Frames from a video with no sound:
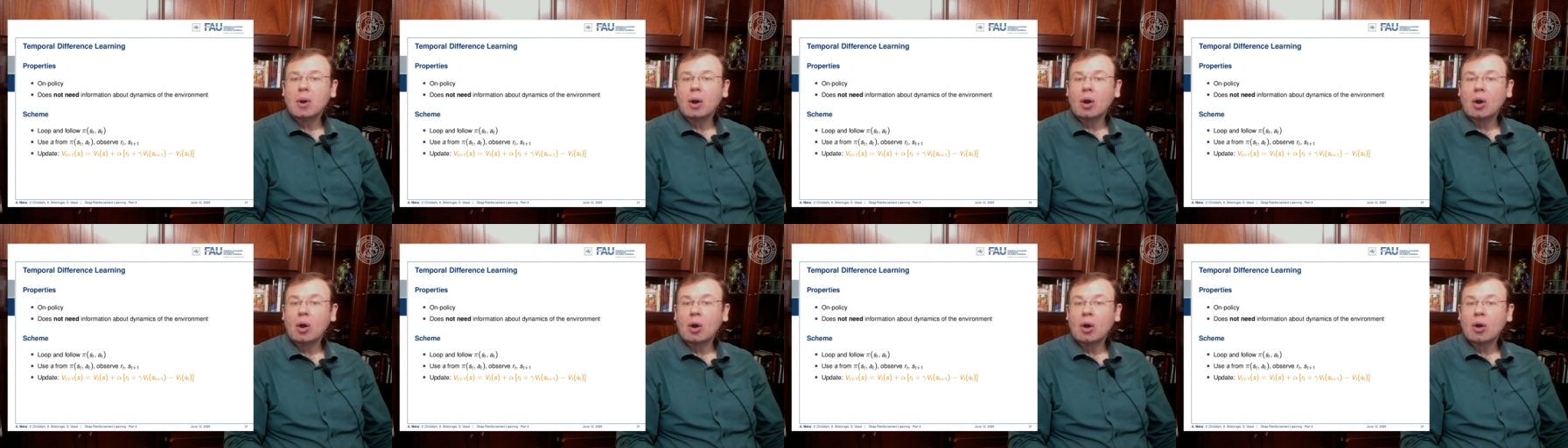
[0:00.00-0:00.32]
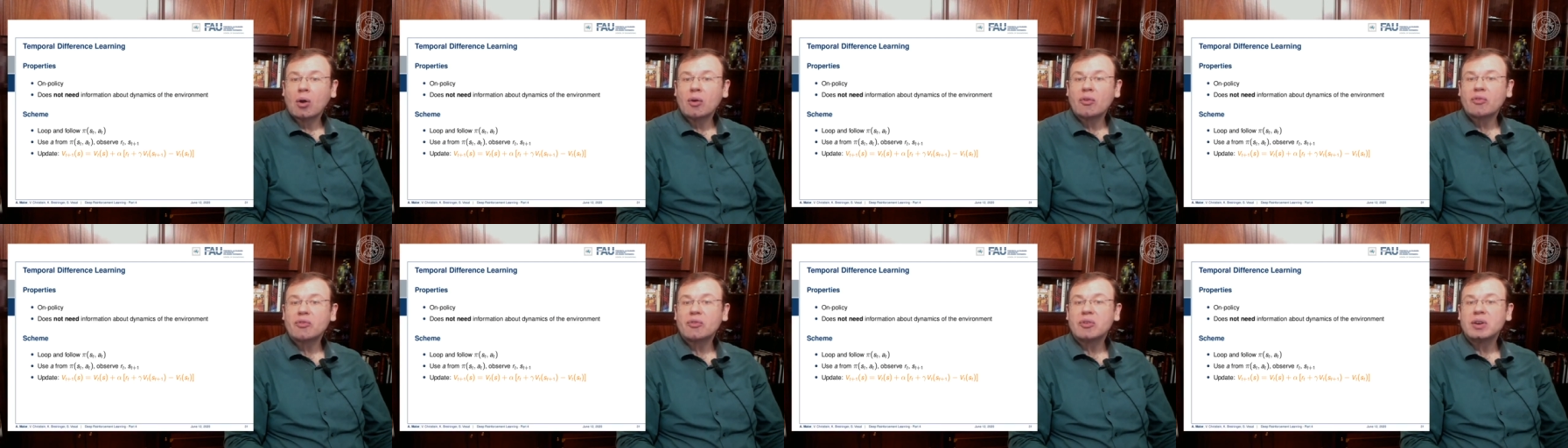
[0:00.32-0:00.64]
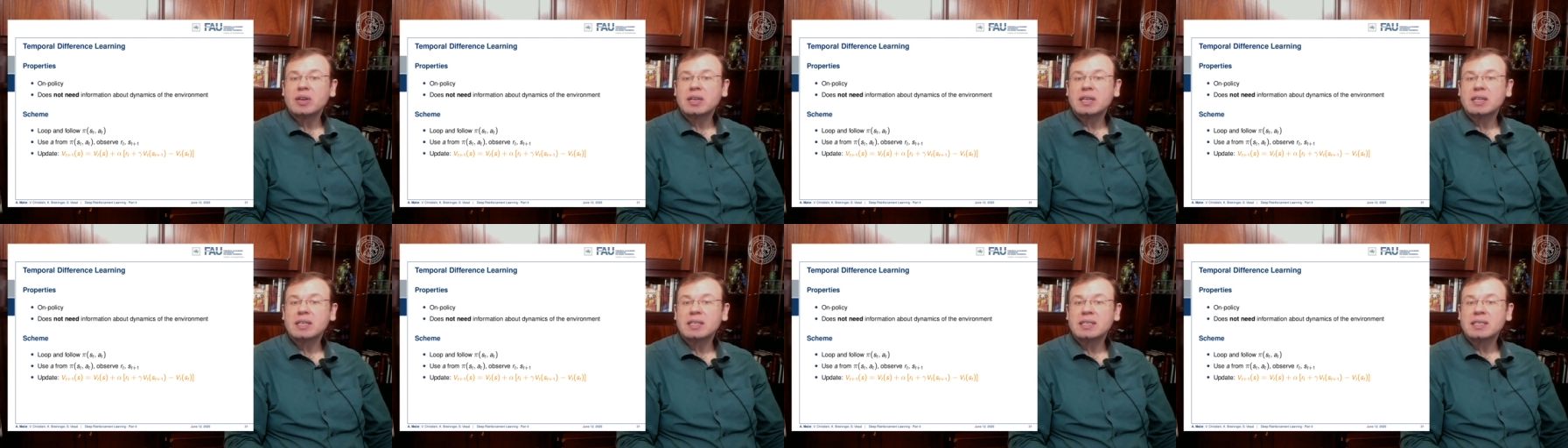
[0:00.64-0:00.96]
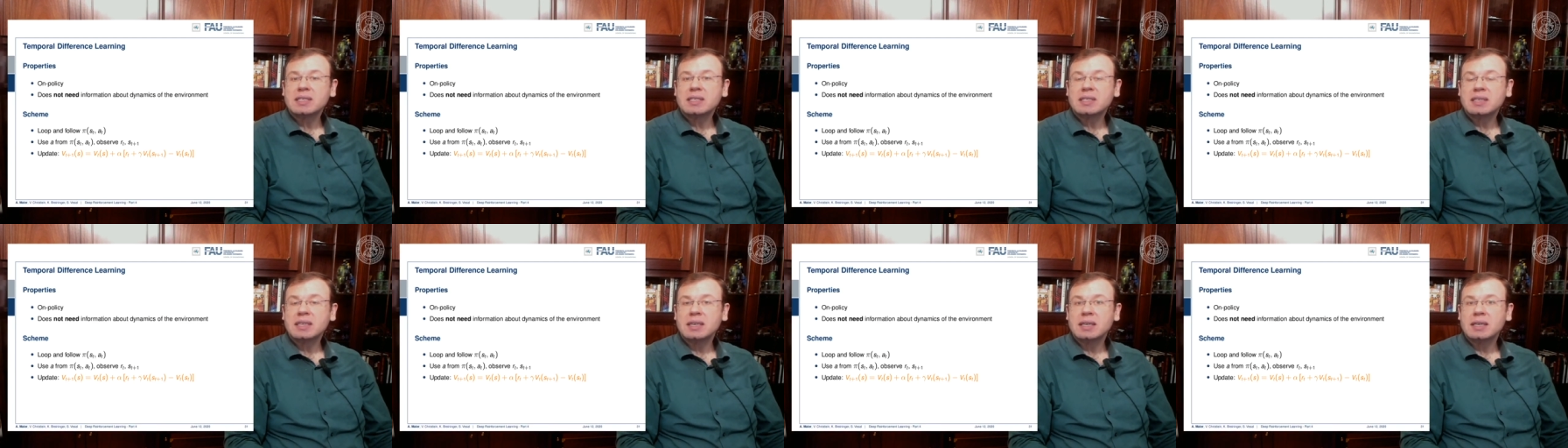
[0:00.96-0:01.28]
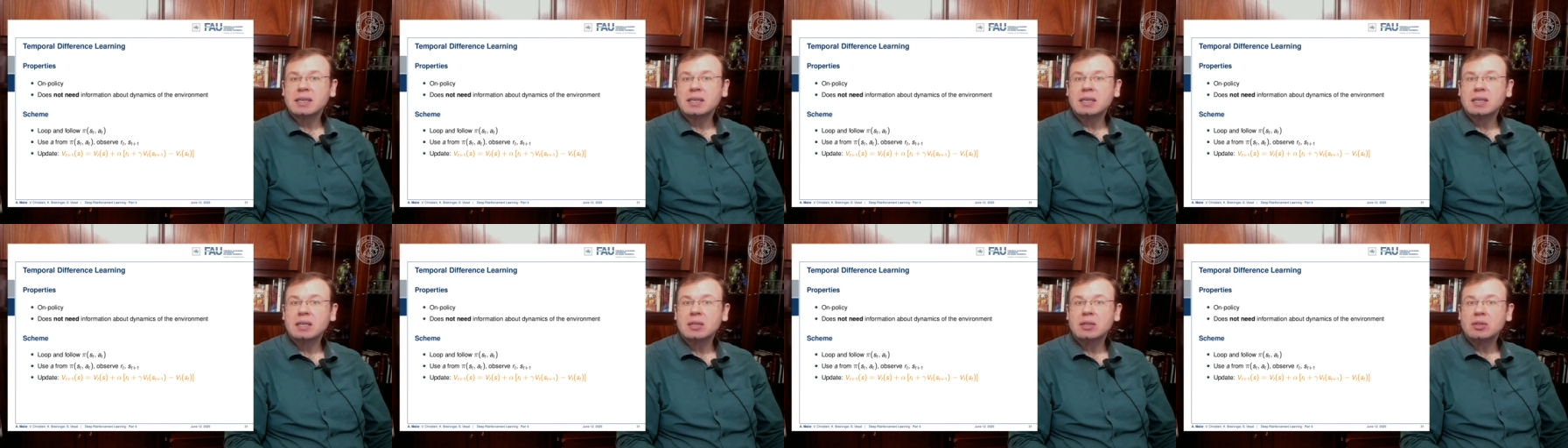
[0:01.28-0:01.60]
of
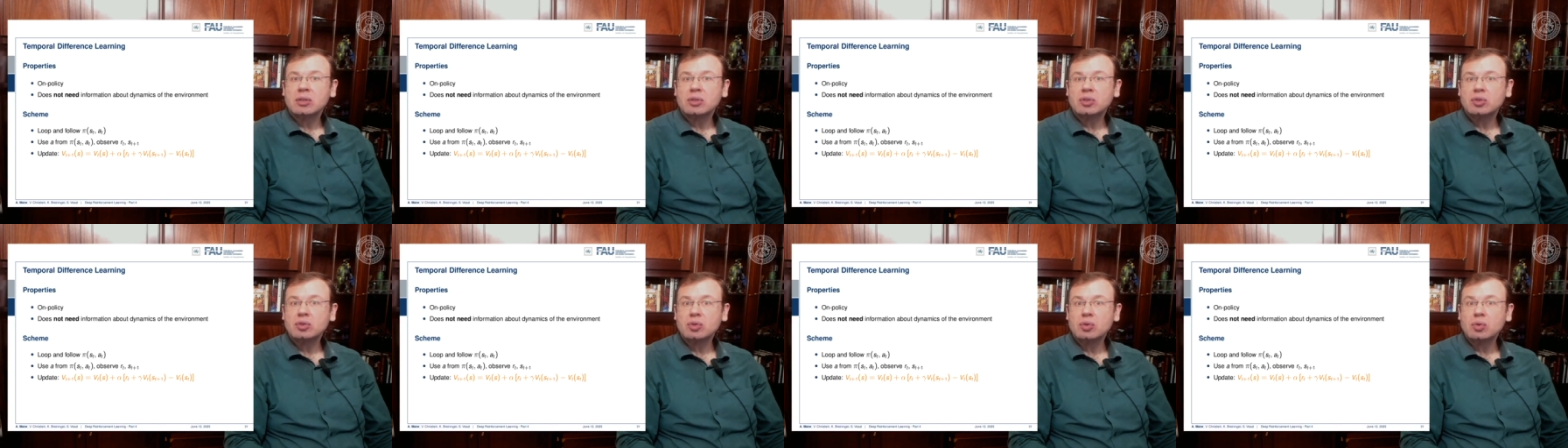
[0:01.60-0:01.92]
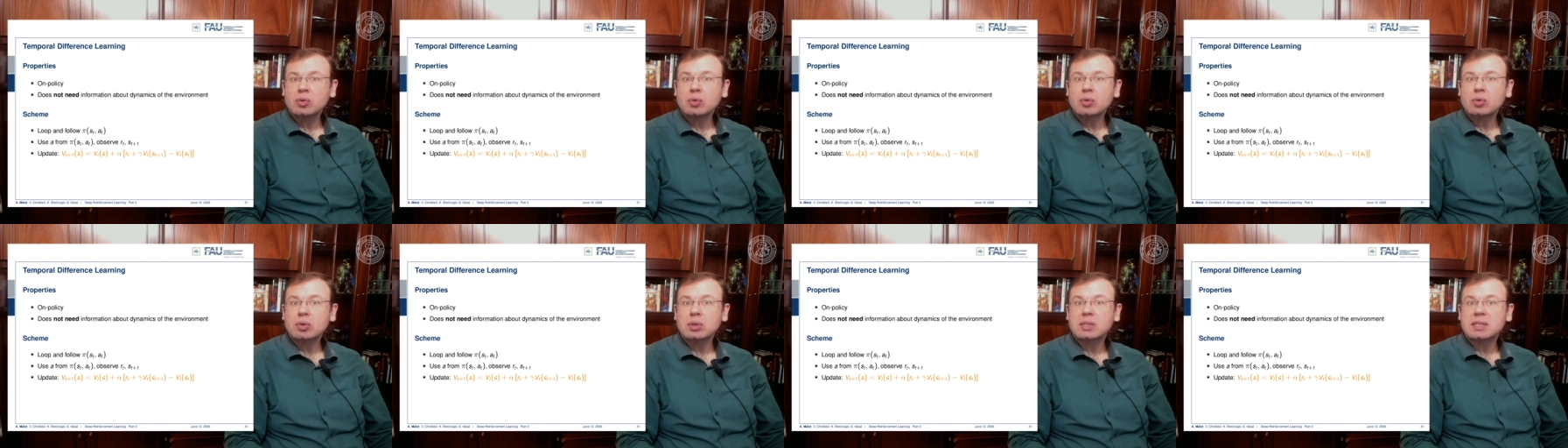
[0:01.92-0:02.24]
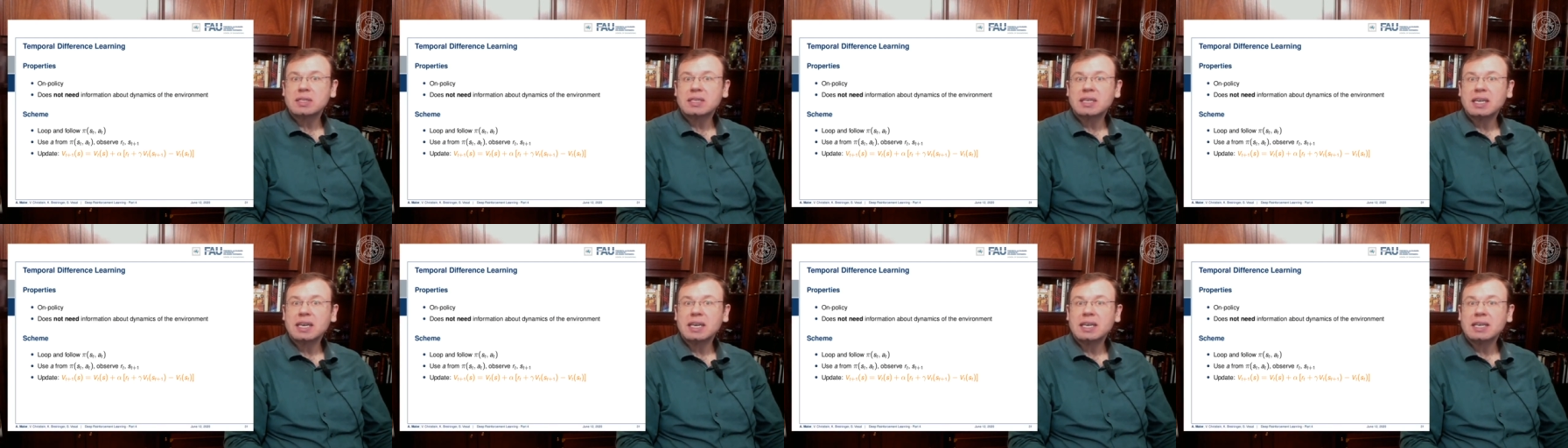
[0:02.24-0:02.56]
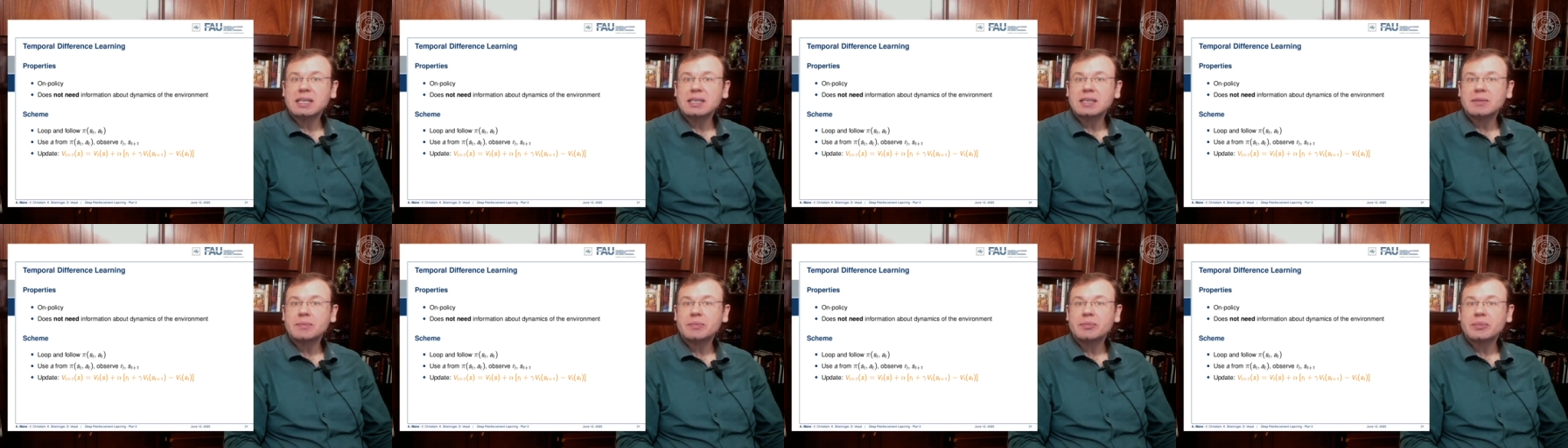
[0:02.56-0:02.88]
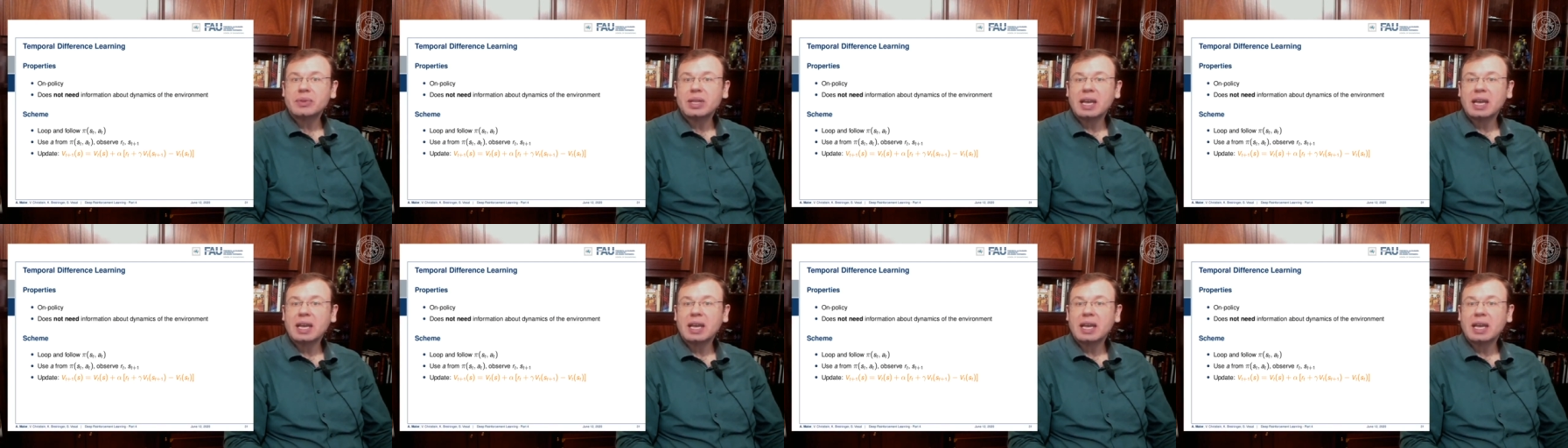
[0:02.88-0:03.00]
the new state,